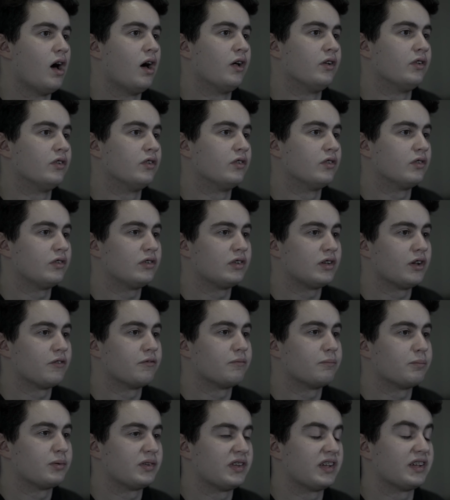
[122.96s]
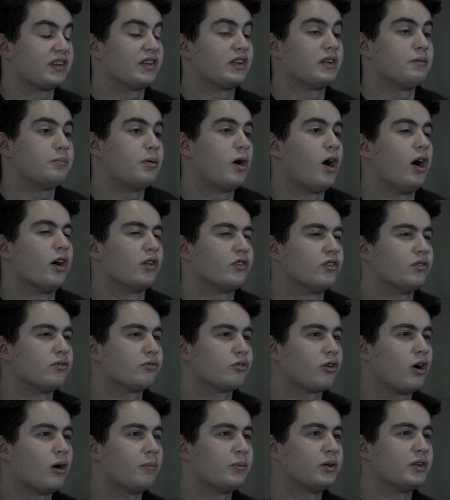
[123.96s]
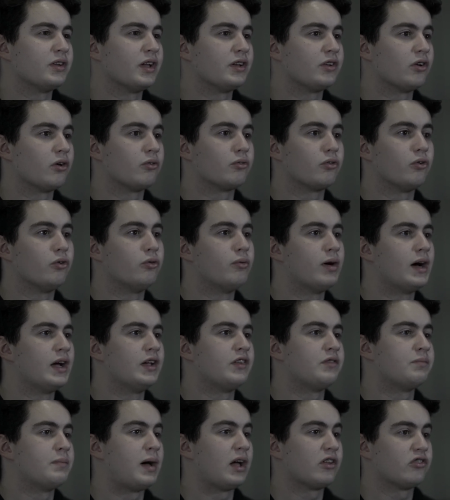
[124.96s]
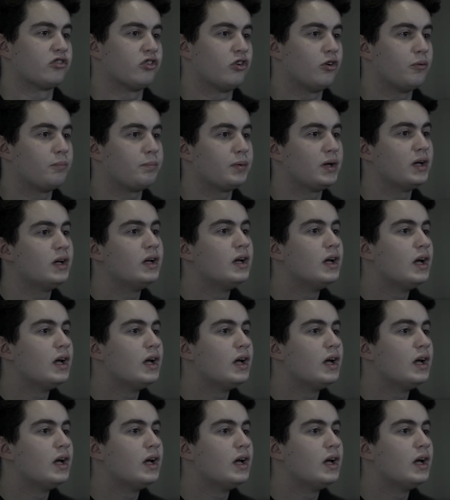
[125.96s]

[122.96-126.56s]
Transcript: and particular parts of drama, they don't always match up.